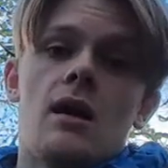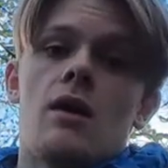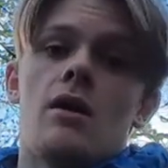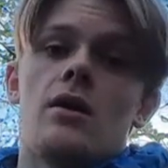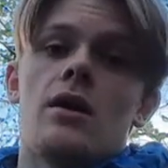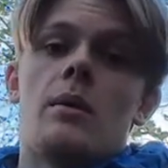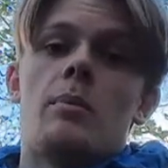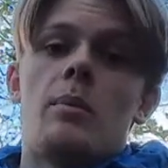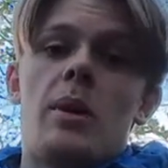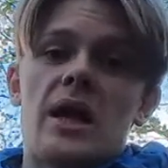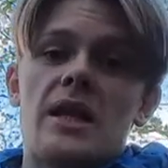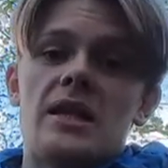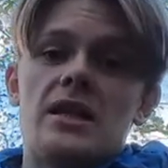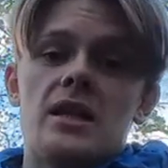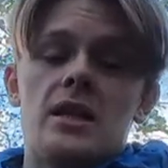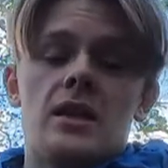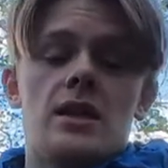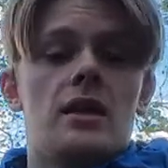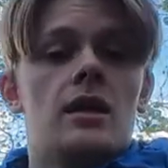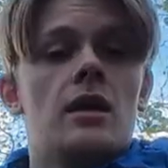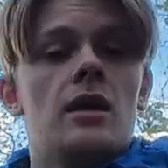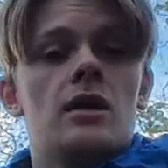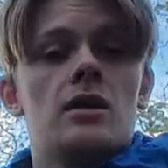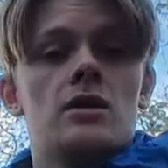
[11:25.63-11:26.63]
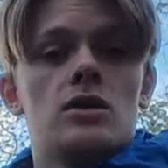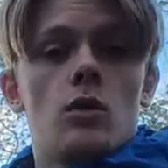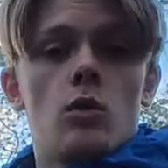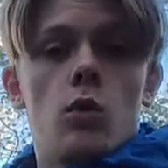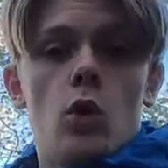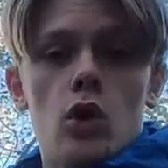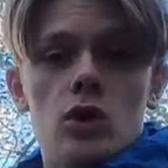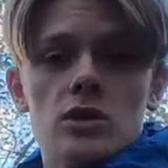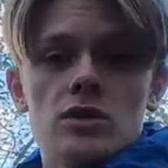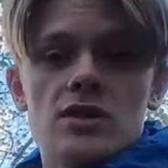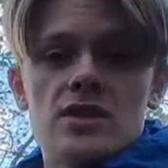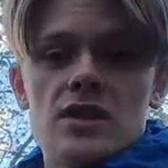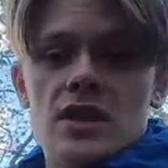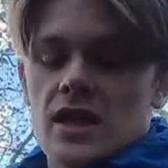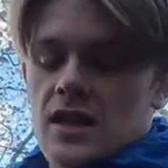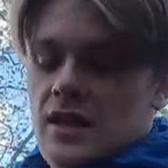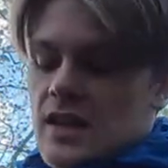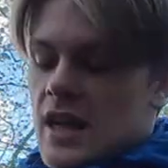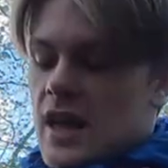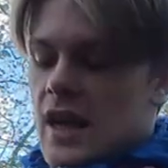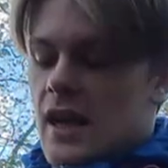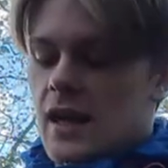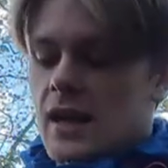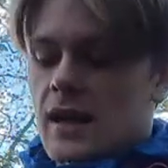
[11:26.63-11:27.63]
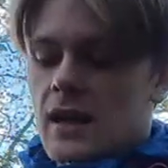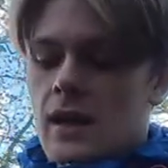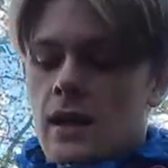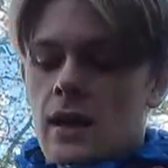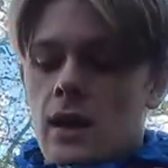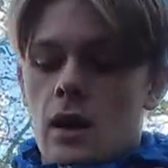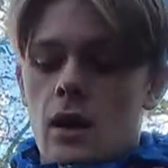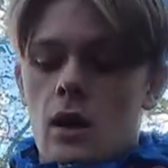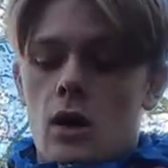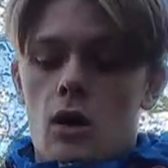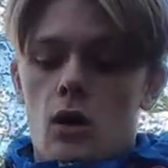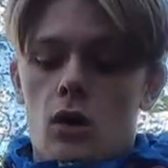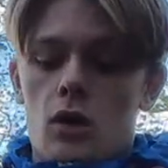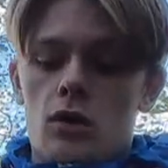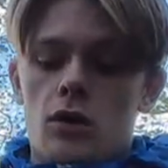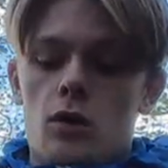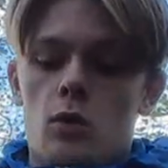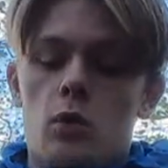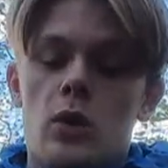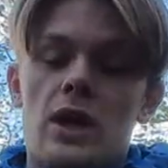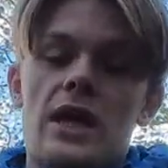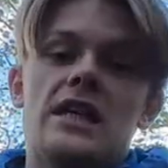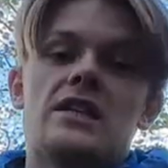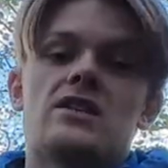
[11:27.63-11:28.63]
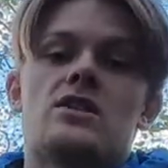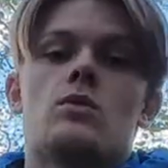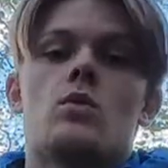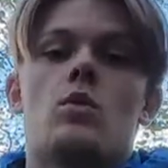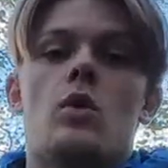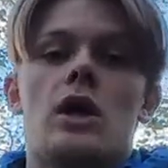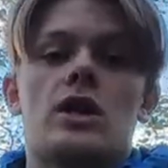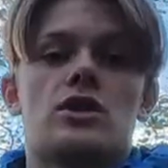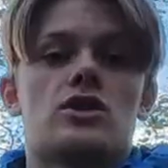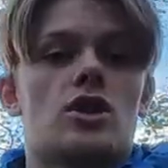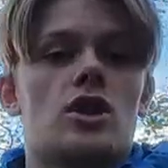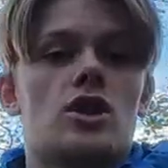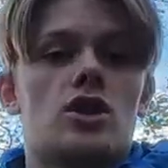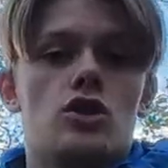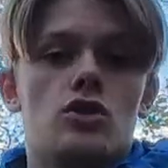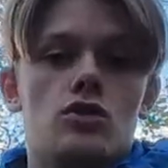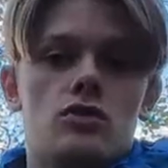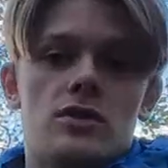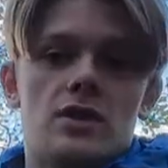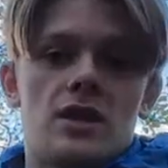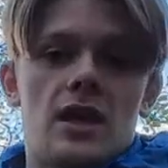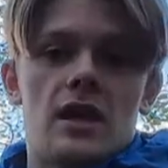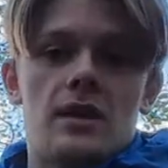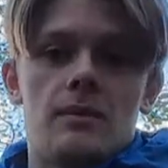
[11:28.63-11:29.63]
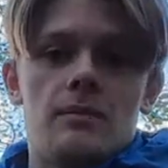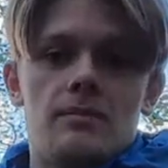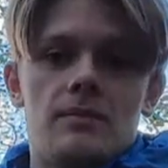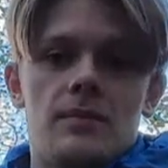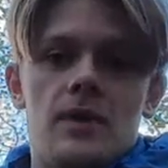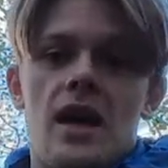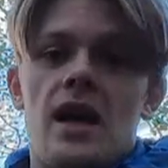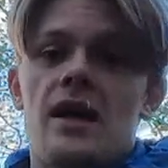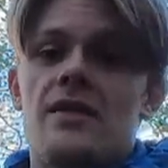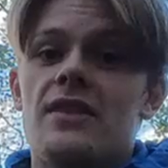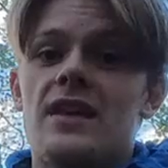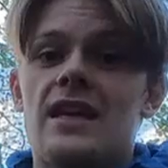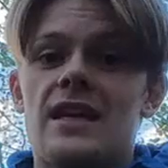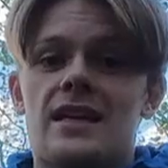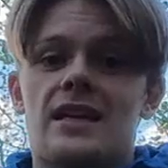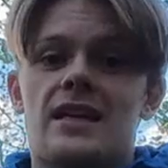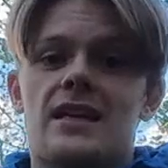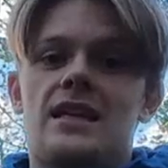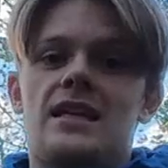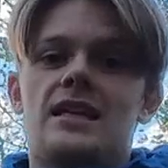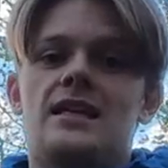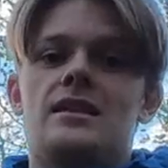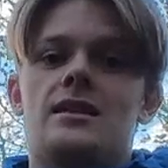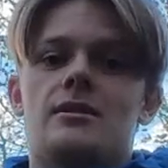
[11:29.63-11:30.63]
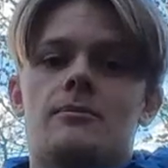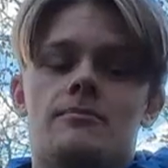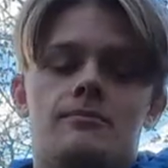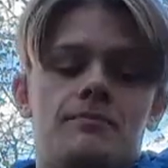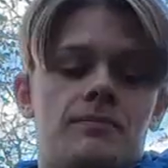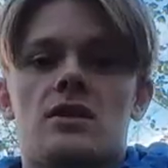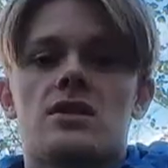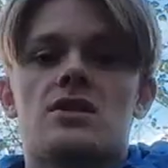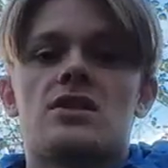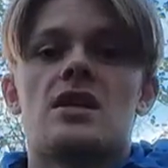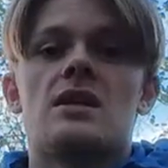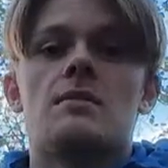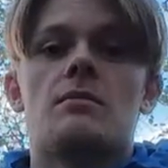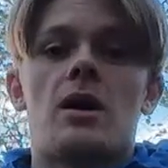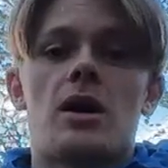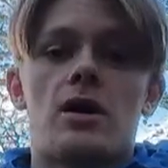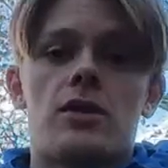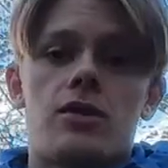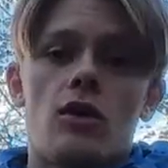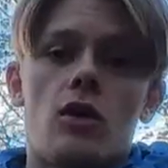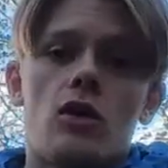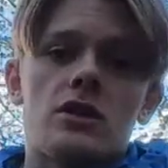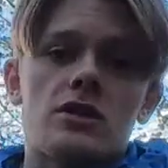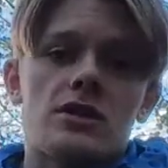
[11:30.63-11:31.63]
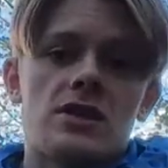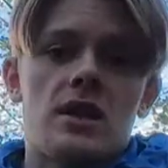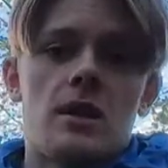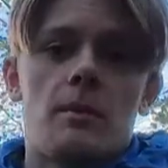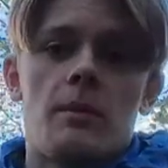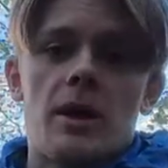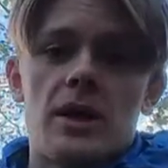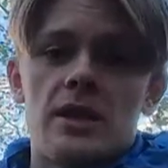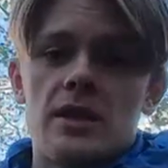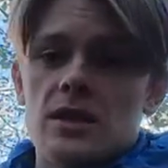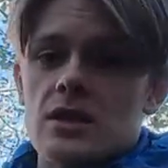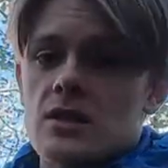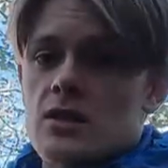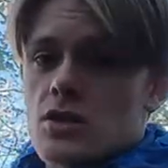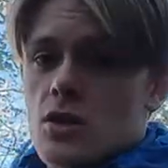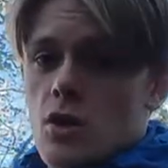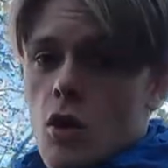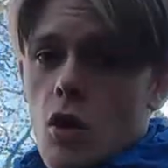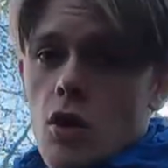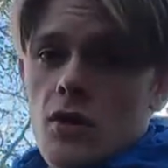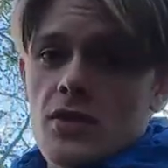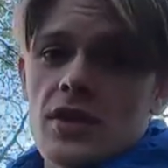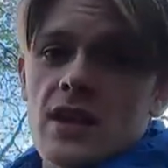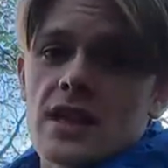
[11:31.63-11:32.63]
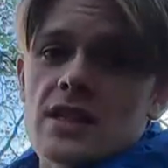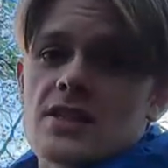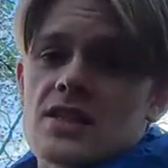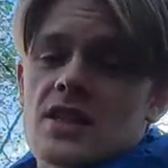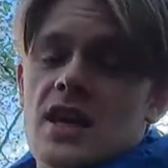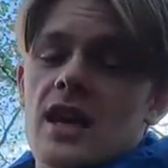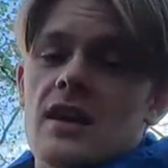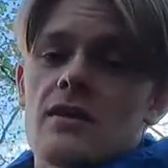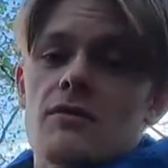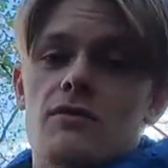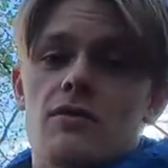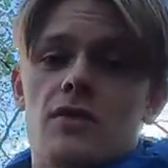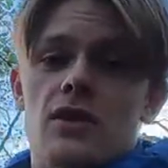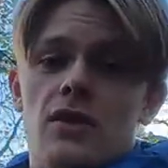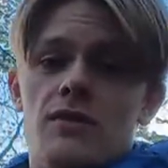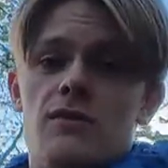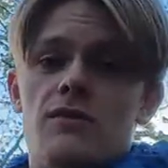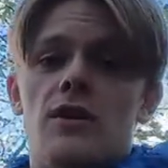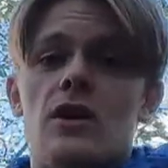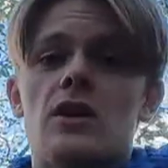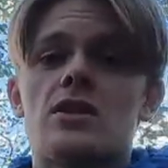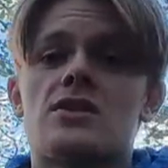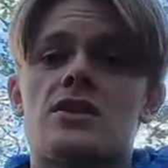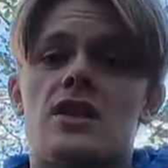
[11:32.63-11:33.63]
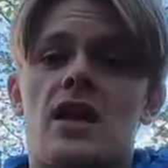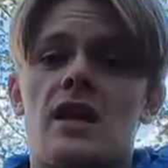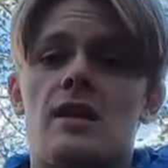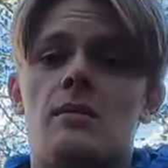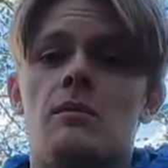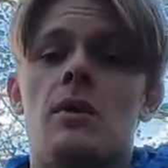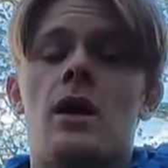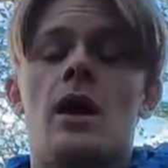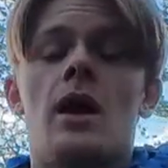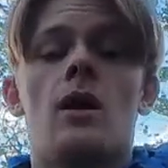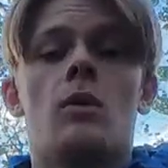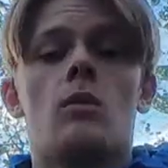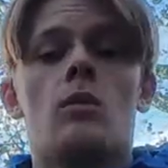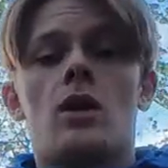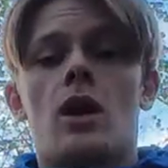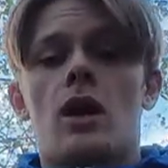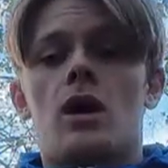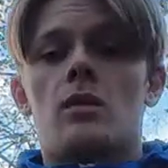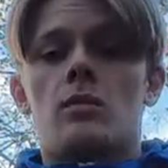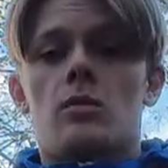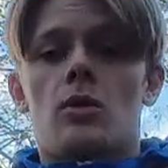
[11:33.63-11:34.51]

or opinion towards their kit, or the ways in which I used it, and they agreed. They're seeing my thoughts and opinions on this tent for the first time when I